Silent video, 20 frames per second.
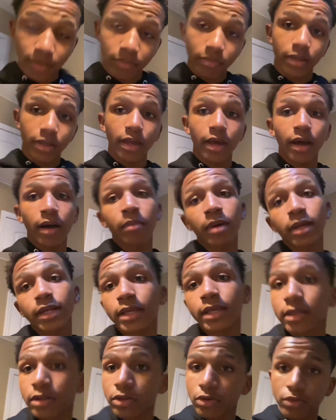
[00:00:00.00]
but I'm about to
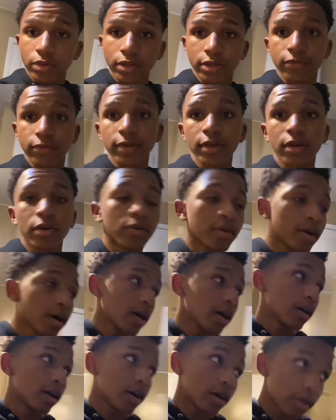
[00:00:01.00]
get doing this video.
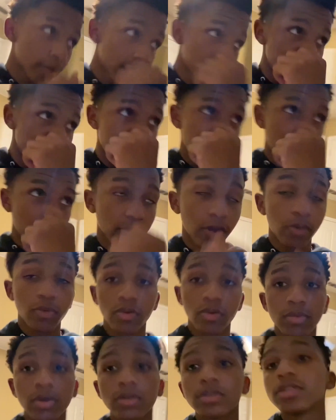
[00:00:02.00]
Uh, if y'all want
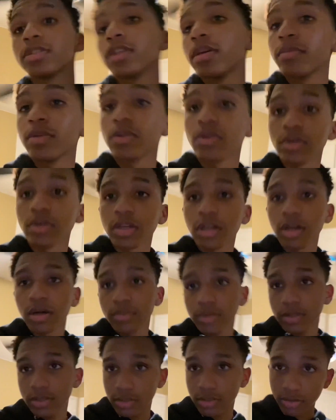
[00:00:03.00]
more, just let me know in the
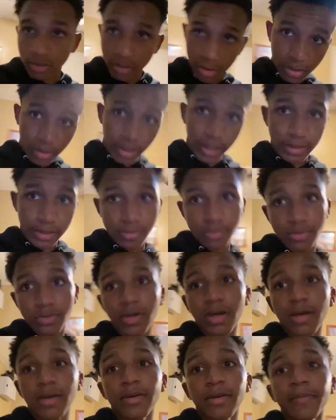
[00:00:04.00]
comments. Like,
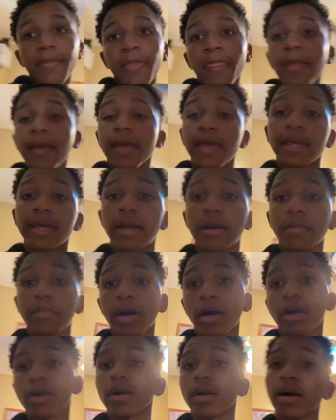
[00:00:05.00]
subscribe, and I'm
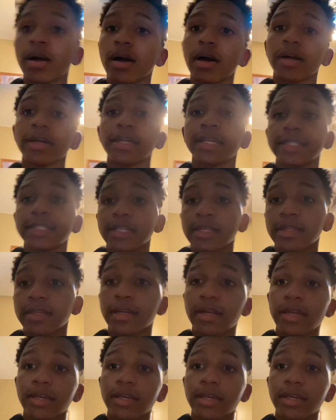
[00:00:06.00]
out. I'll catch y'all in the